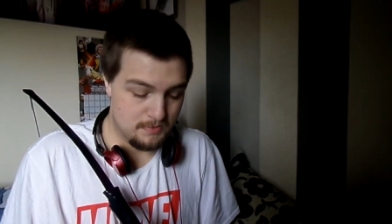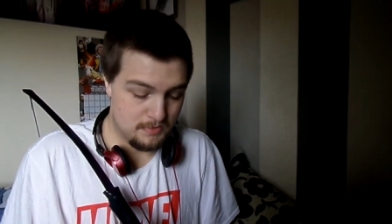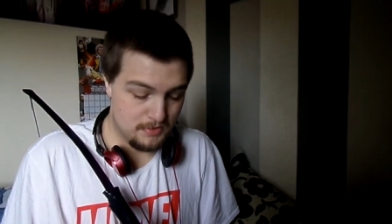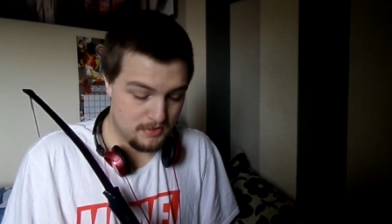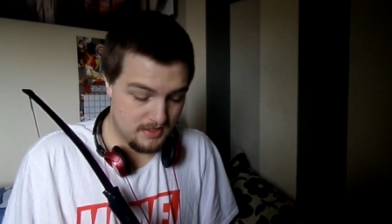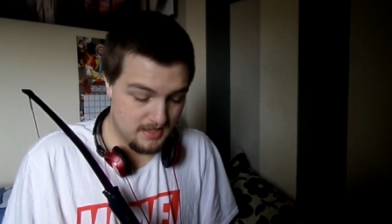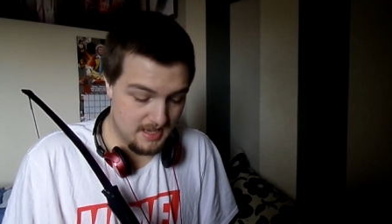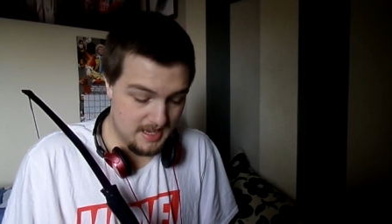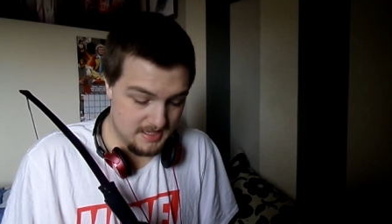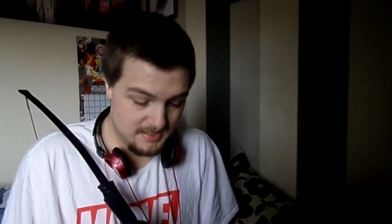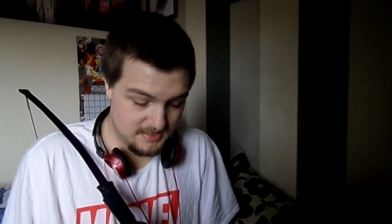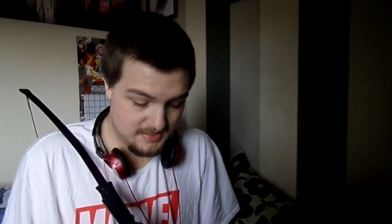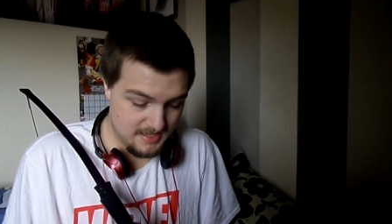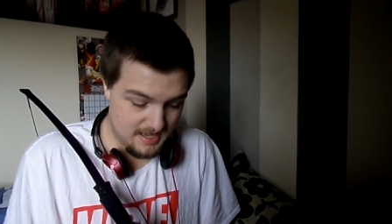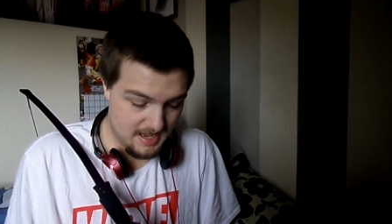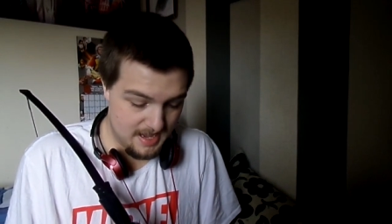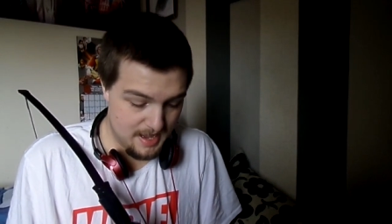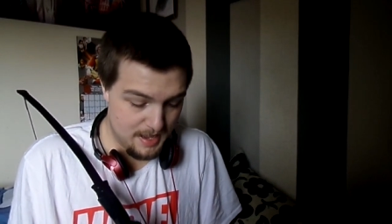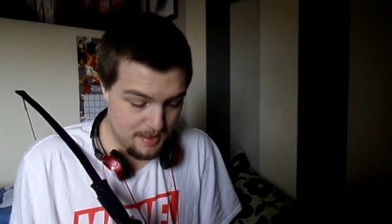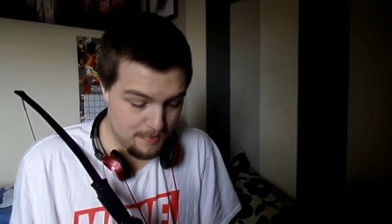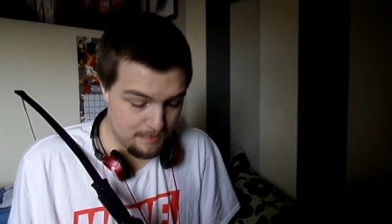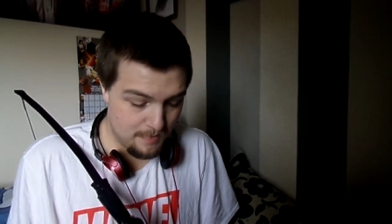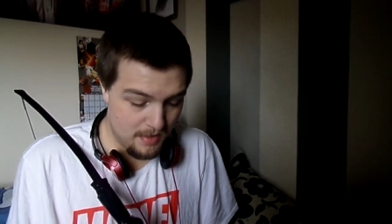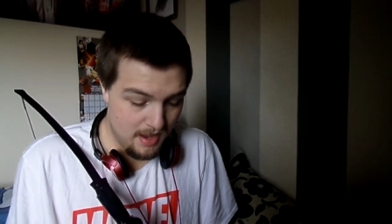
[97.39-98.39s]
But yes,
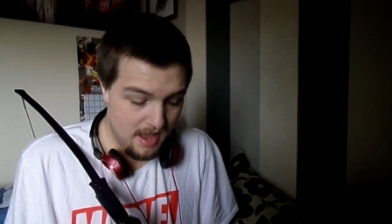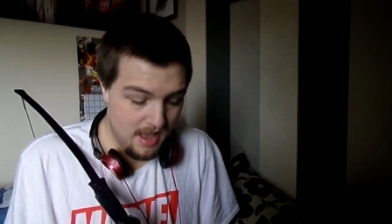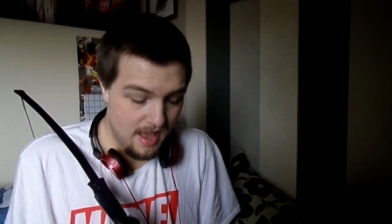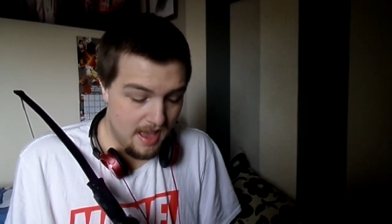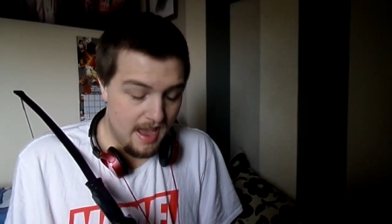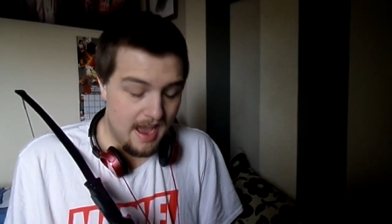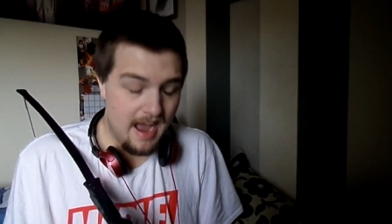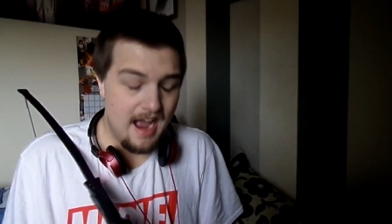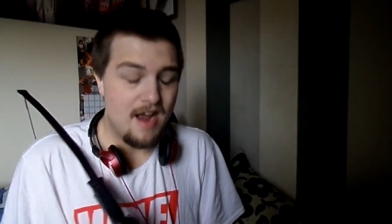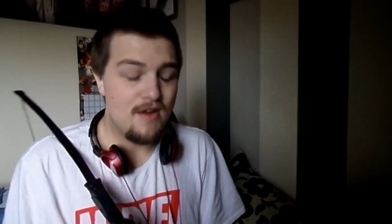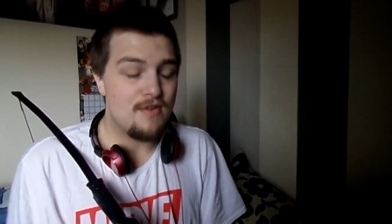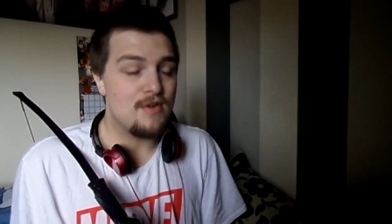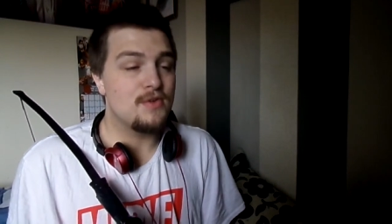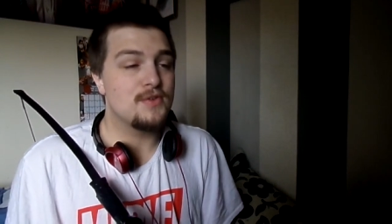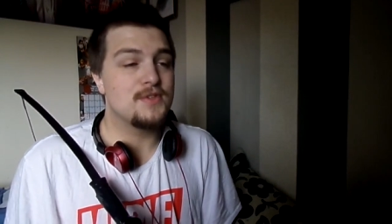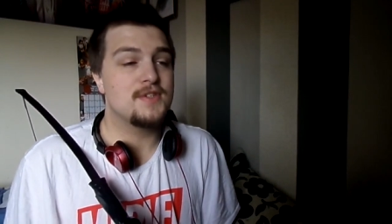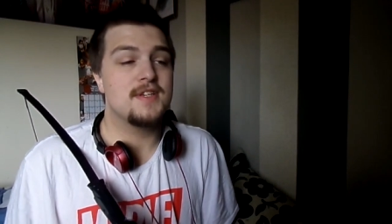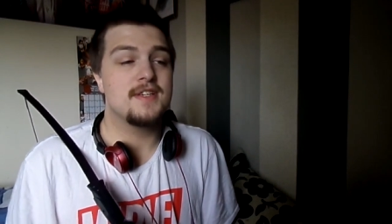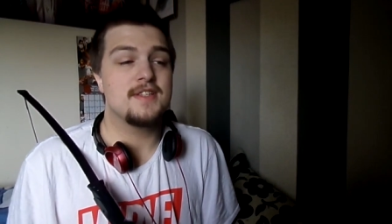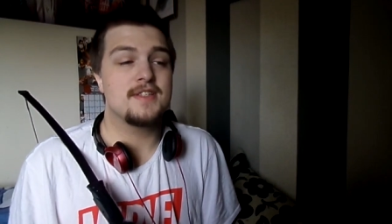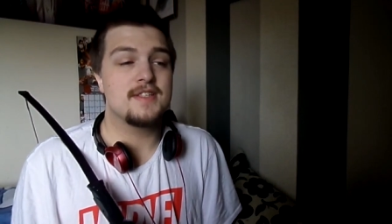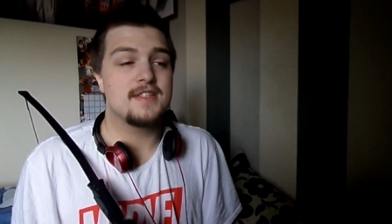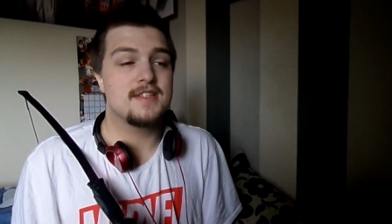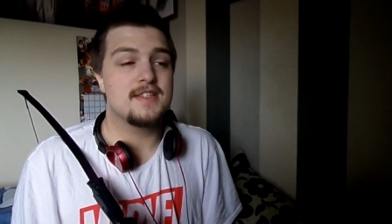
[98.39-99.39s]
um Arrow
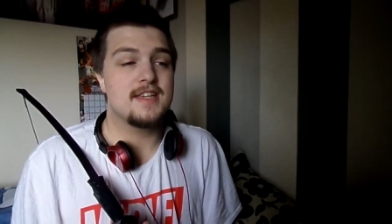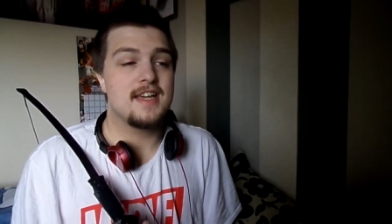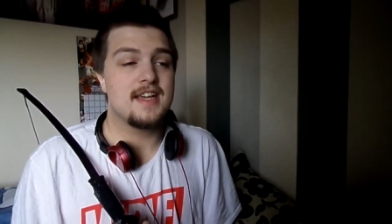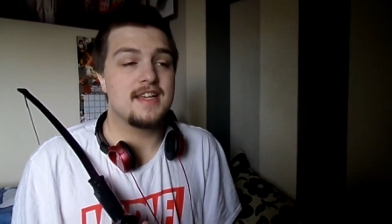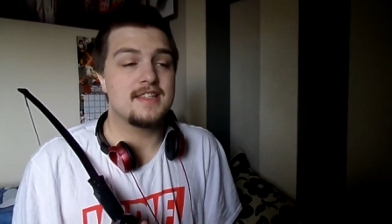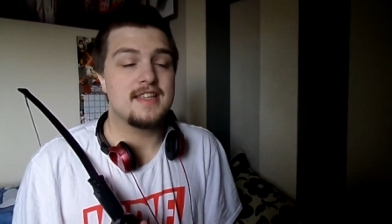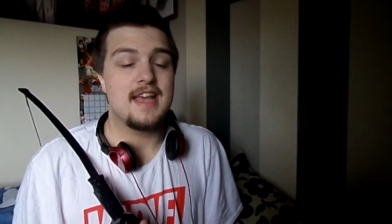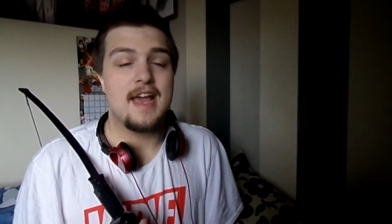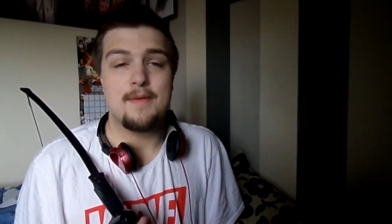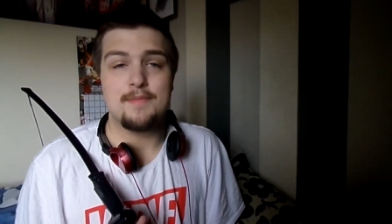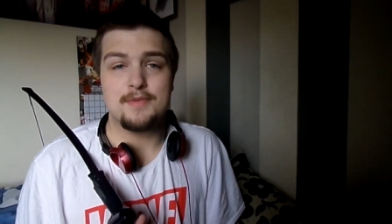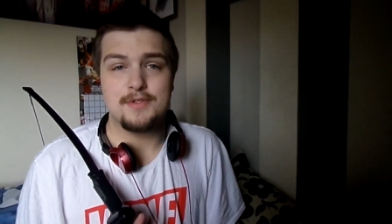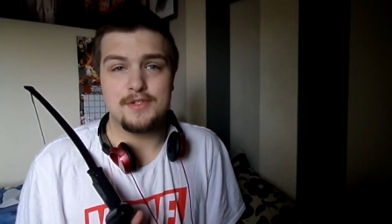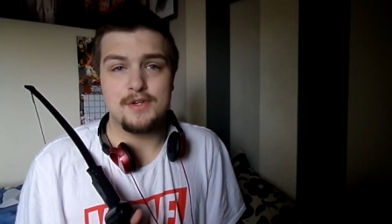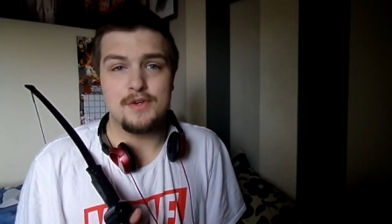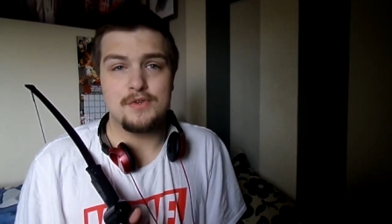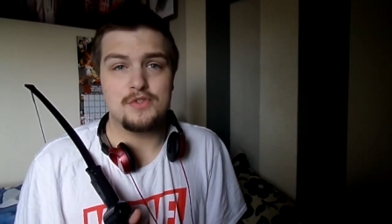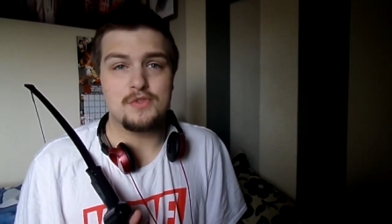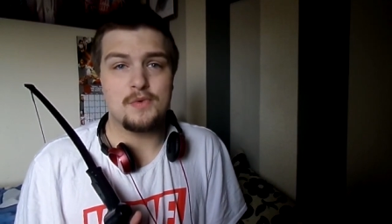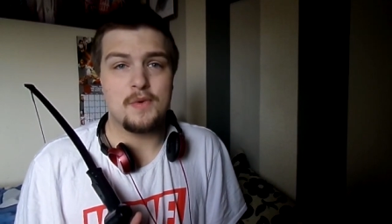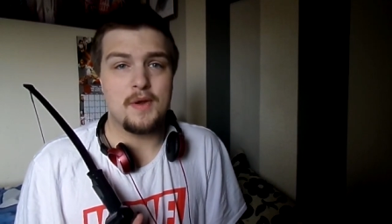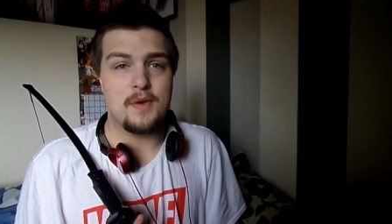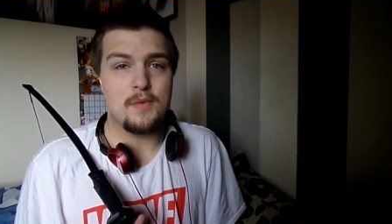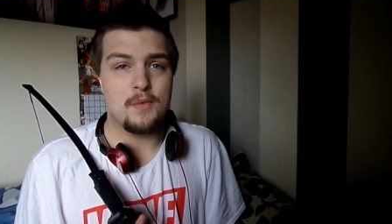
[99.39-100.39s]
season six, episode
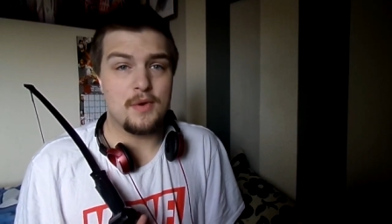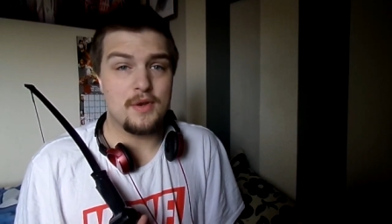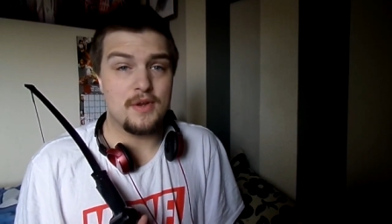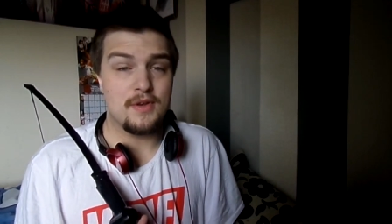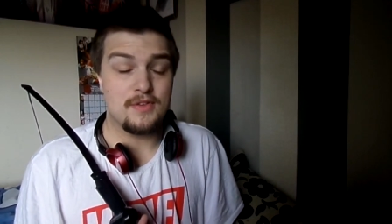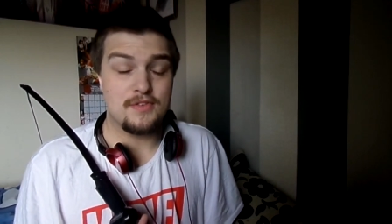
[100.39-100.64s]
twenty-one.